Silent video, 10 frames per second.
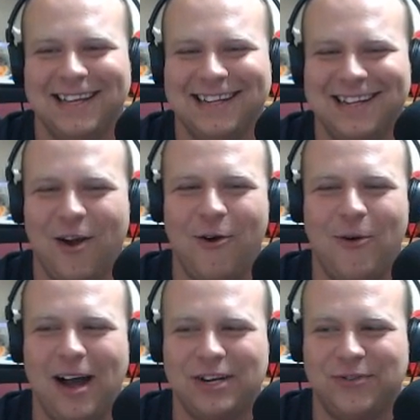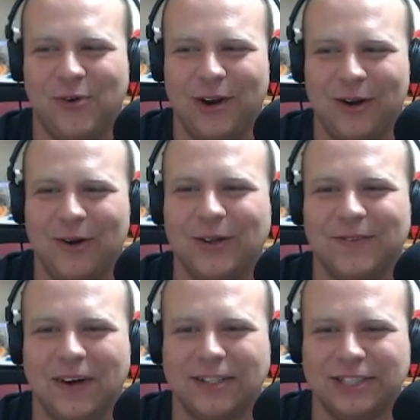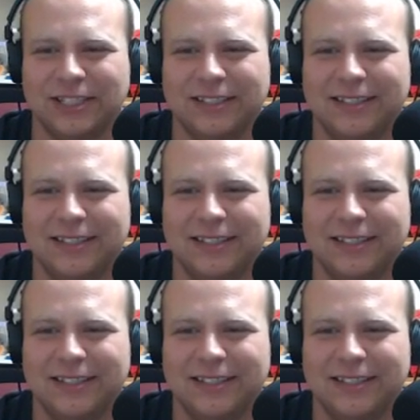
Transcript: Go watch 40-Year-Old Virgin.